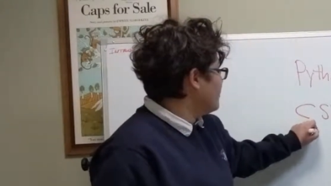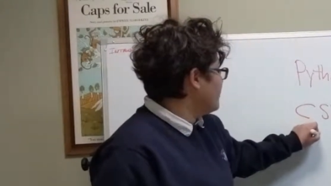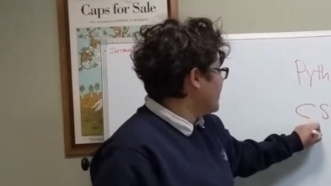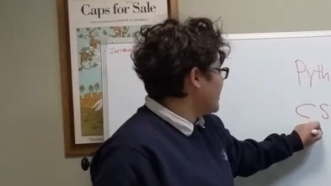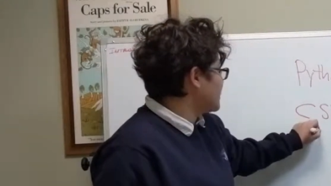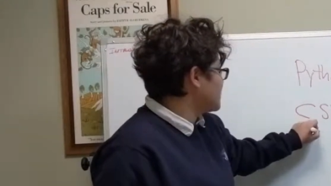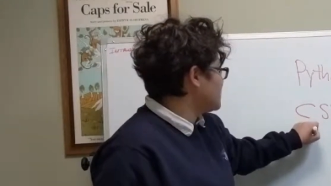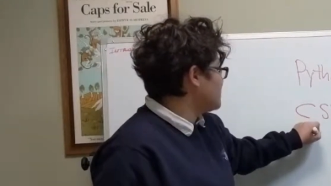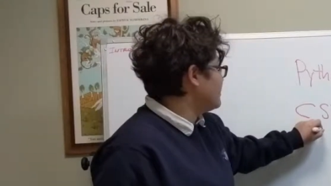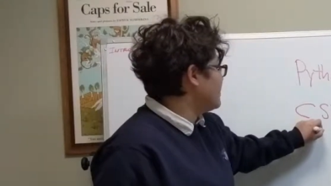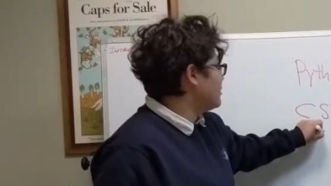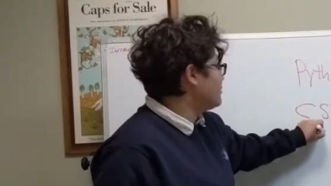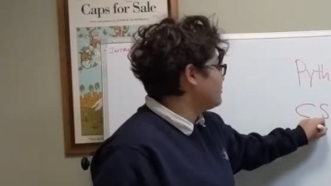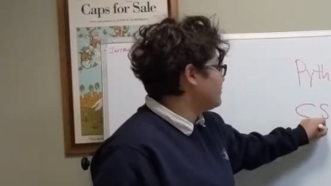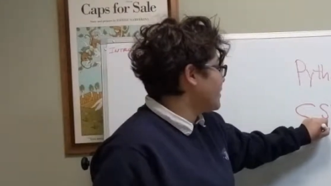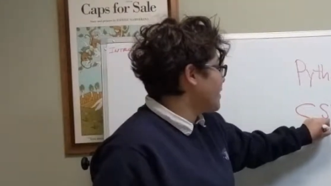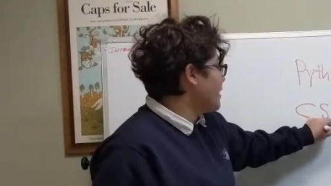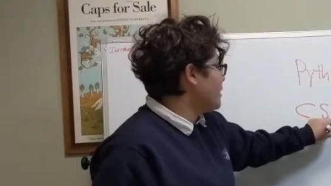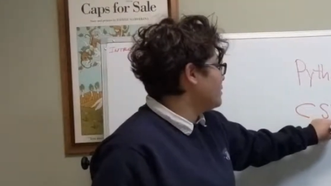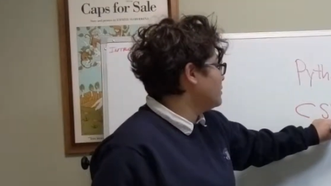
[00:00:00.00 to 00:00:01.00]
XML
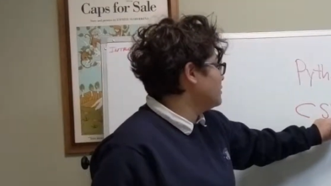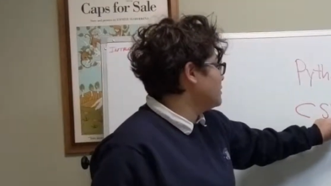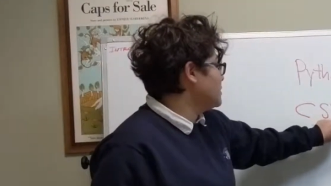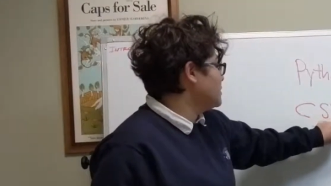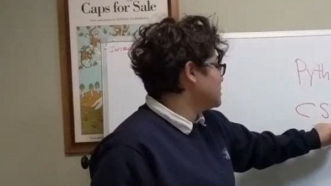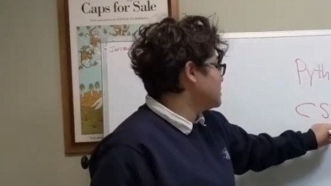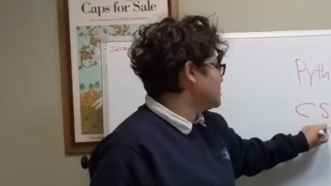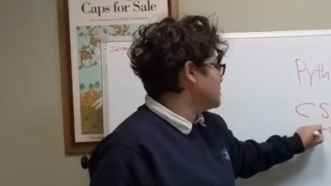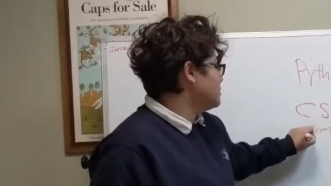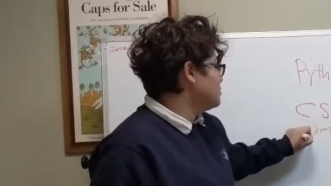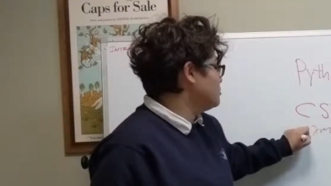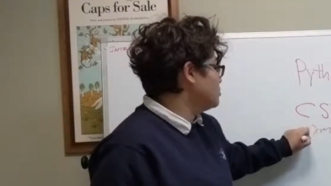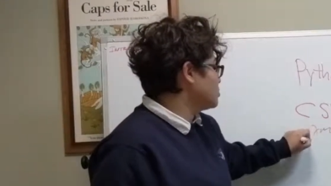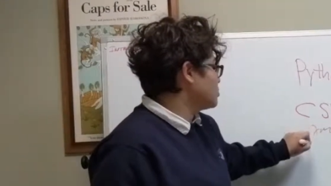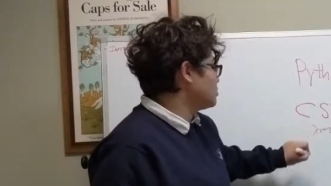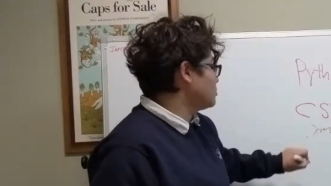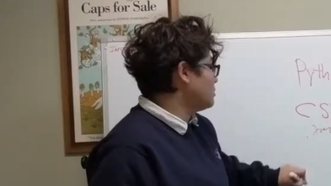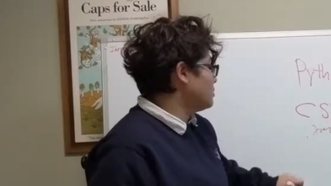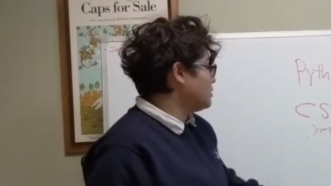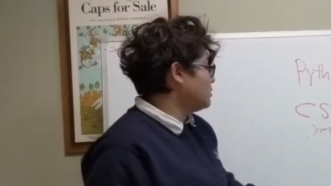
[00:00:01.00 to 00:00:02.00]
file is the
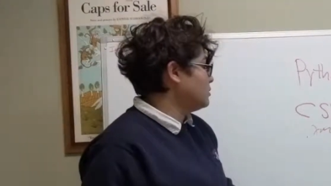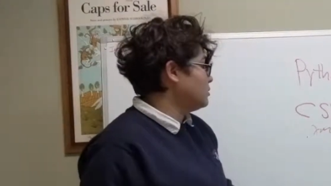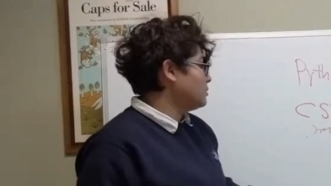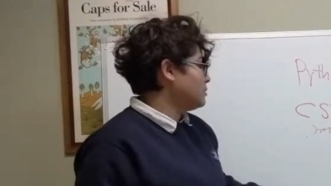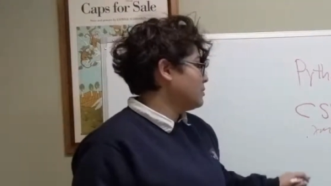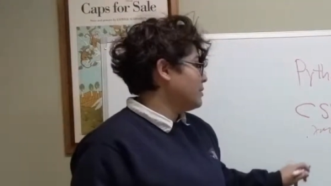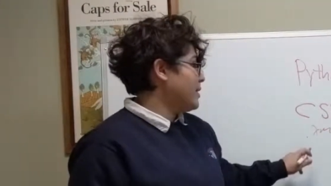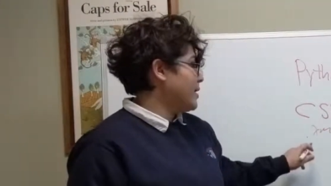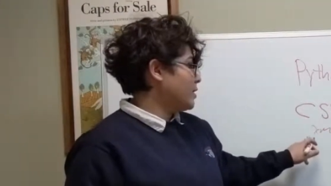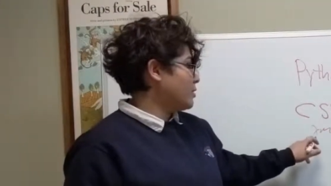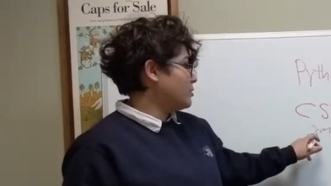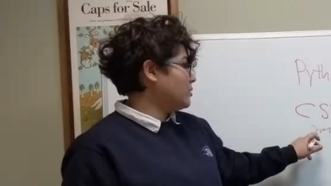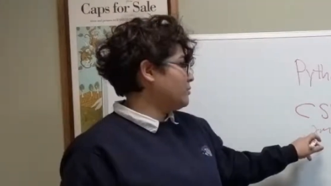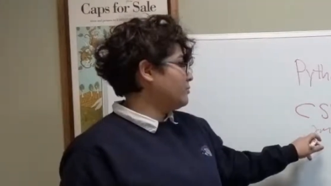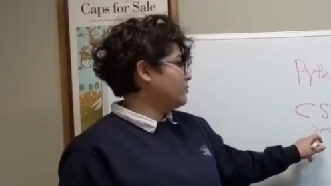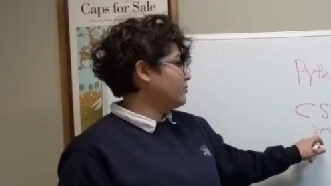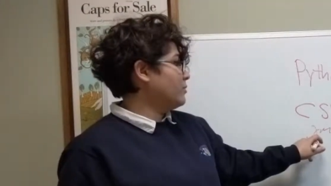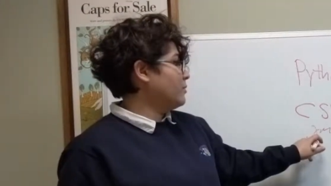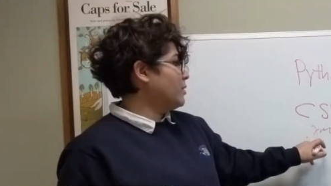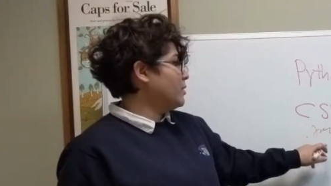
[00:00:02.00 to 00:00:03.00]
usual acronym
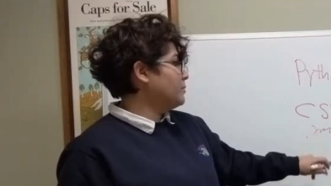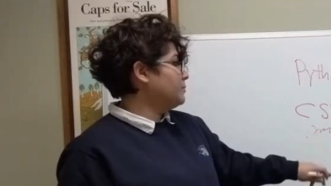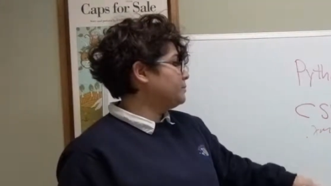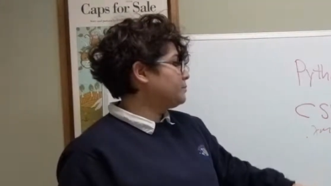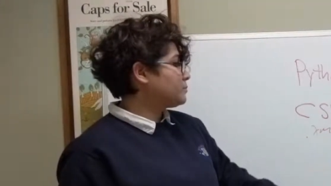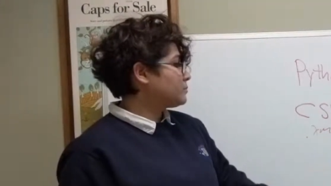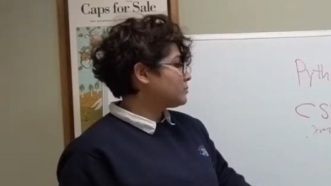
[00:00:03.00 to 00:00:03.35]
for it,